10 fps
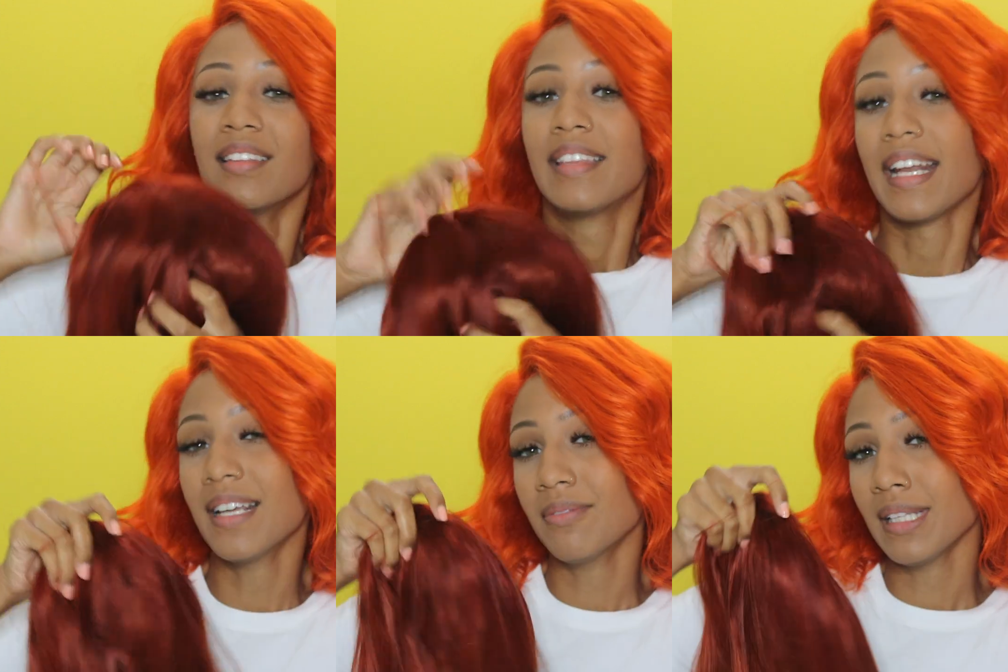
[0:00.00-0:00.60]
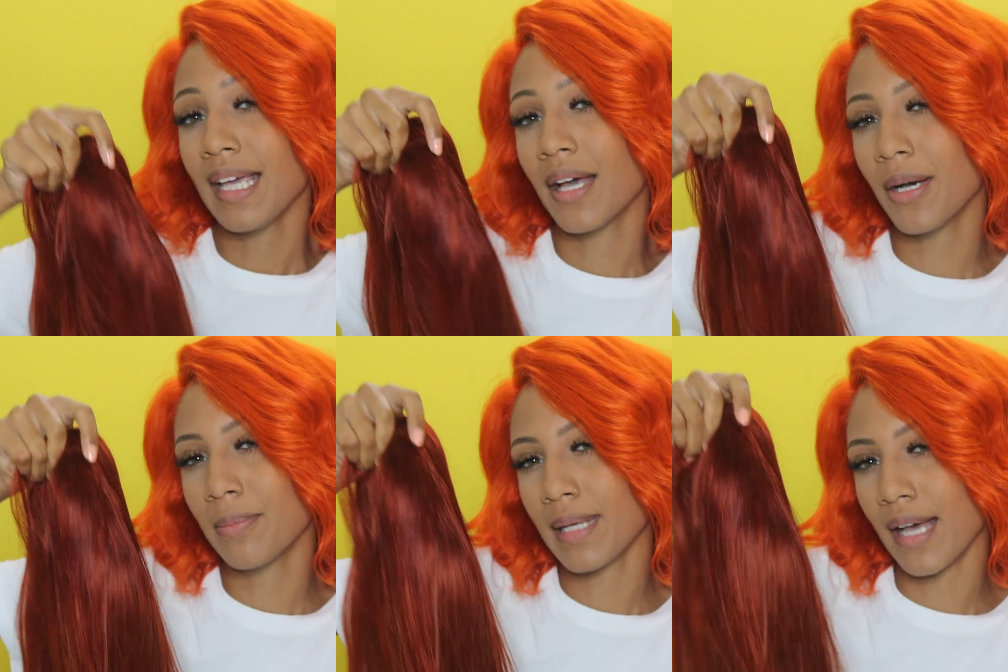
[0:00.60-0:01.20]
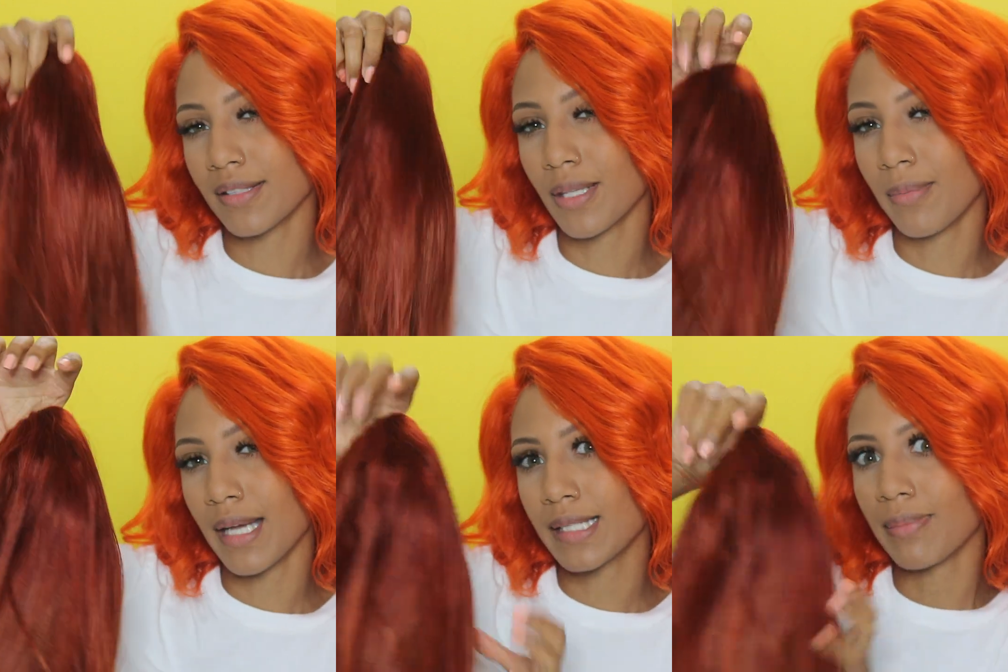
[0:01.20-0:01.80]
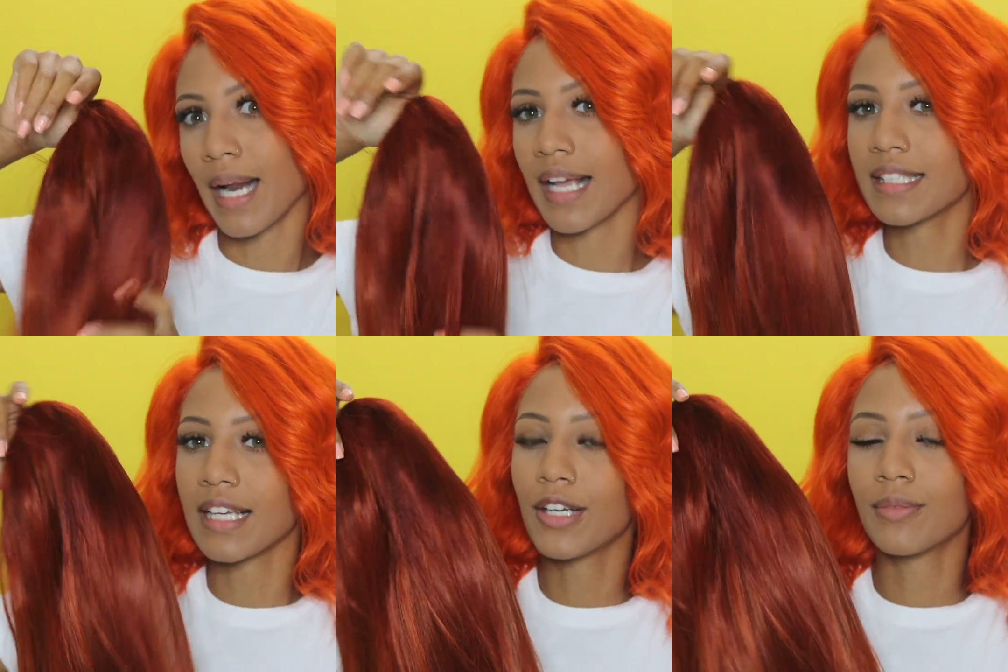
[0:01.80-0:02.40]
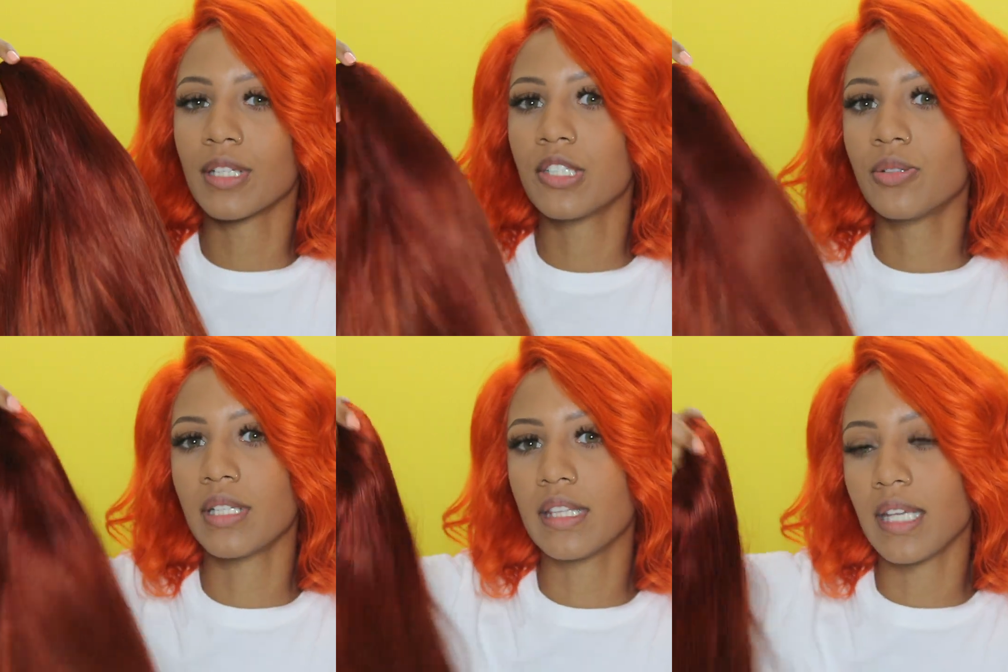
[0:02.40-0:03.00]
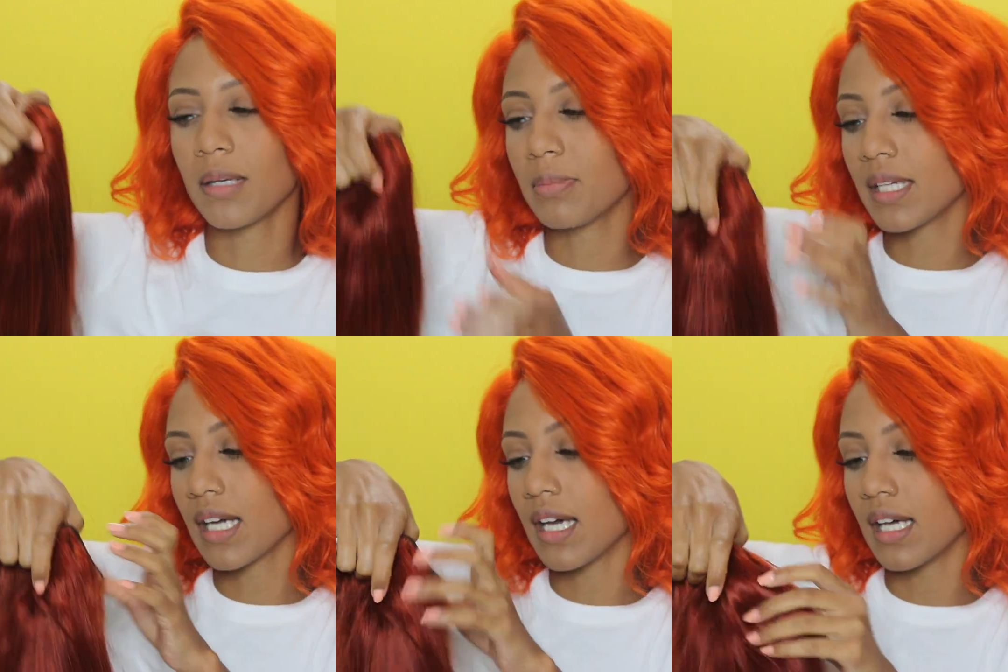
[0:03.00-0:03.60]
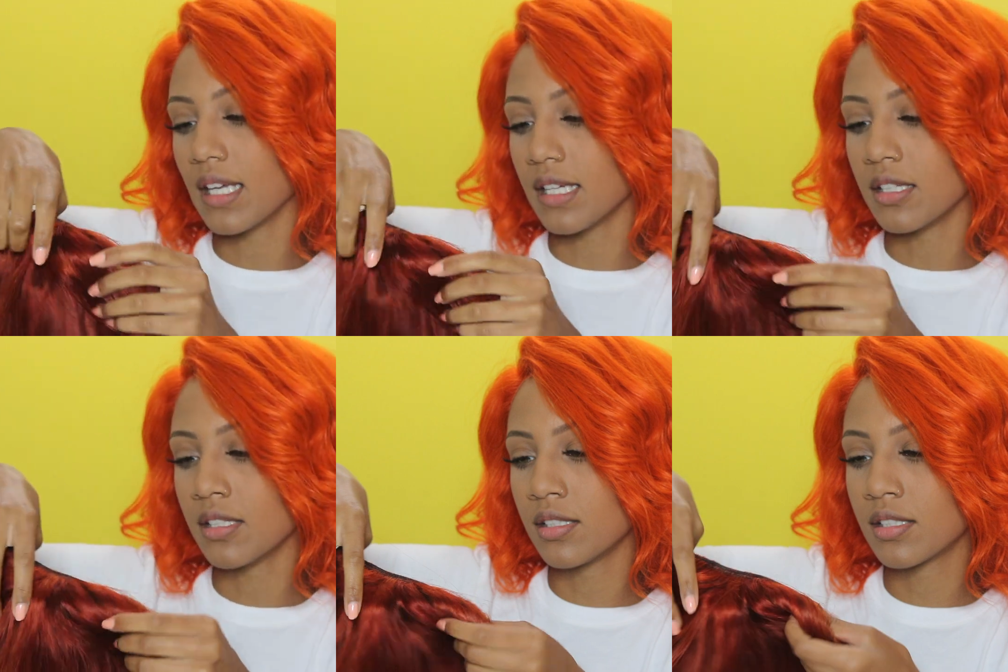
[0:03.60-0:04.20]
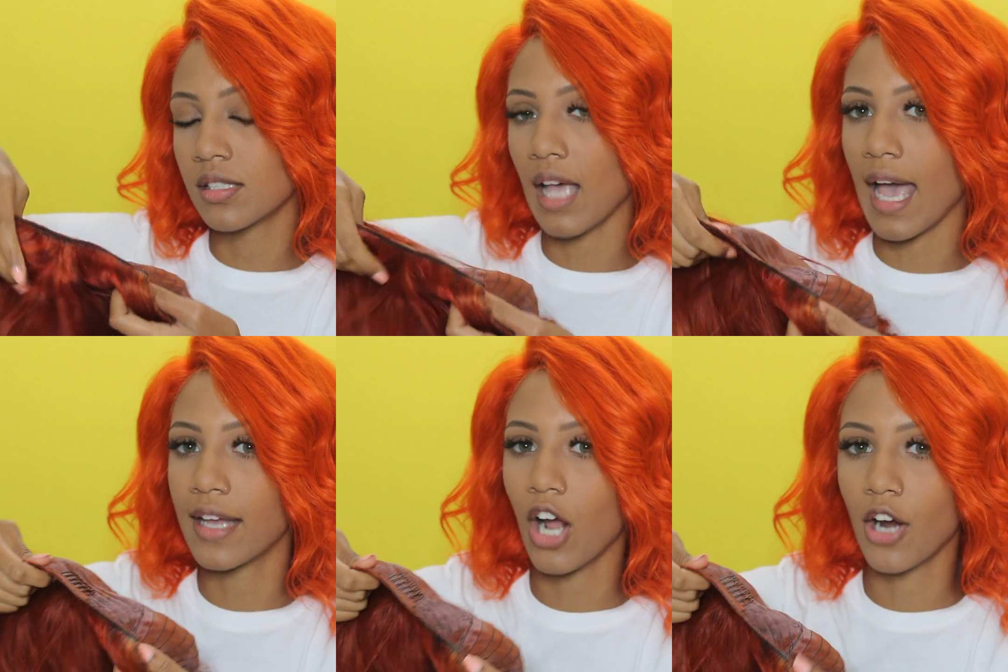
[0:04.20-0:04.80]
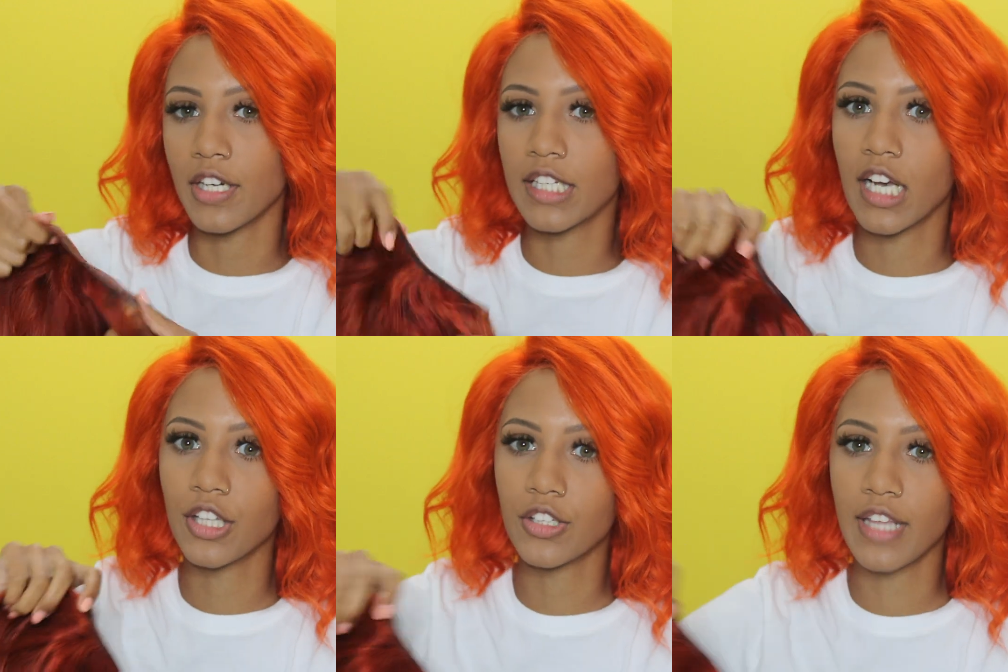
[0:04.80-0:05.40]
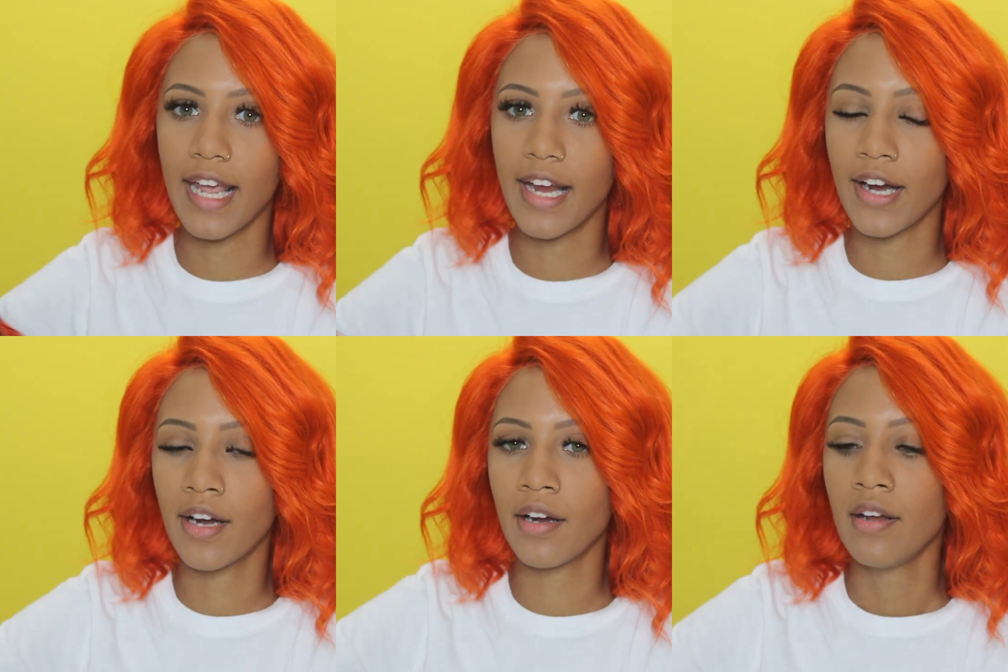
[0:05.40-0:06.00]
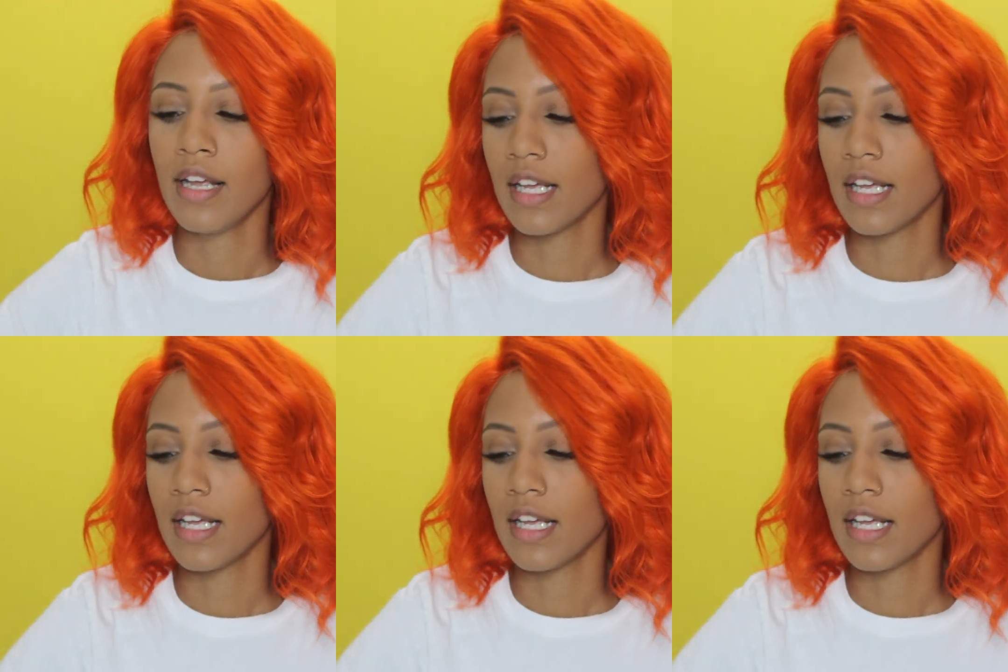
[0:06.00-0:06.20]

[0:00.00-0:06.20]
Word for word: they didn't really help me out so much, but I guess they couldn't really do anything because I had already colored the hair,